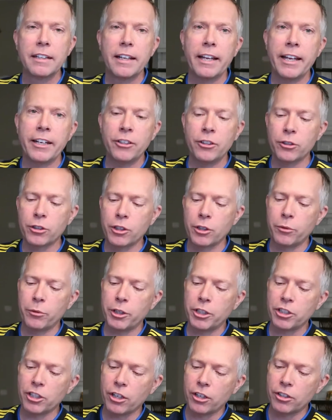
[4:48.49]
and you can
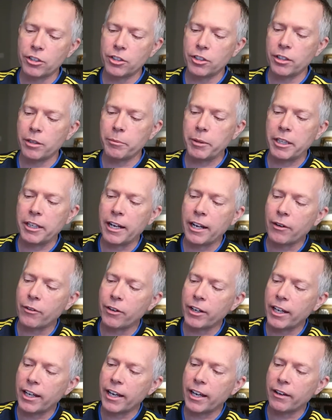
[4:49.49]
recharge them in an hour
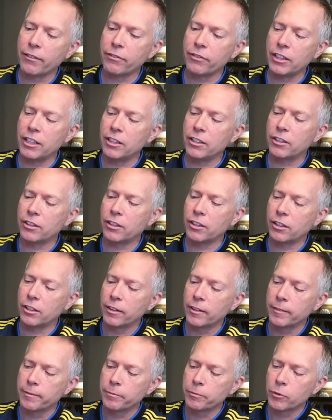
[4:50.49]
and a half
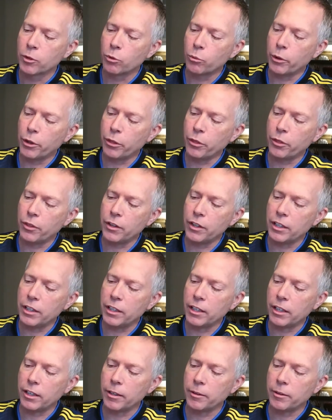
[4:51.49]
either with the